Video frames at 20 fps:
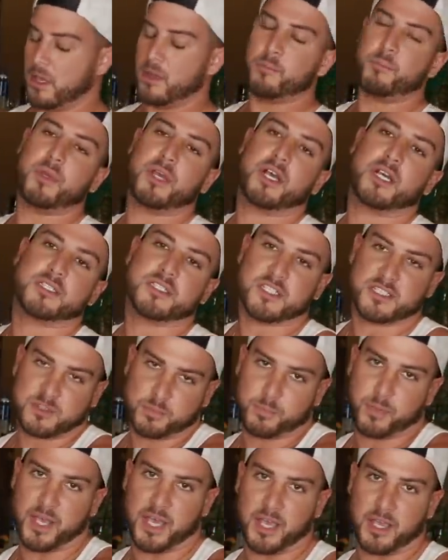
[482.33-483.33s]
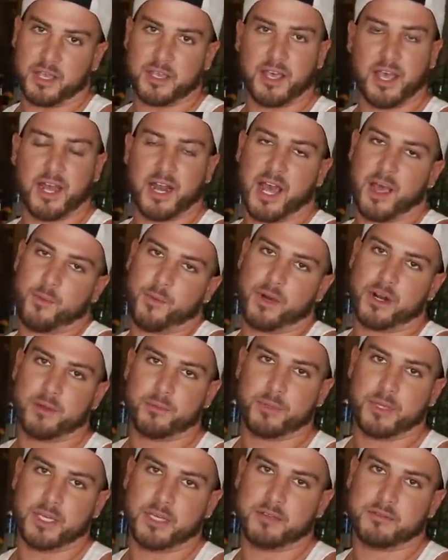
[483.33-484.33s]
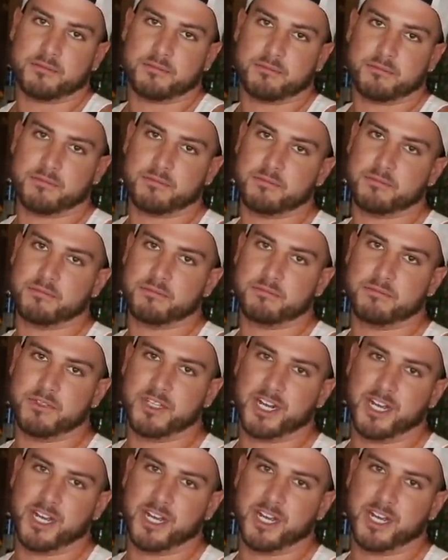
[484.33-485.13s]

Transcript: Because it's pink and I wanna be, you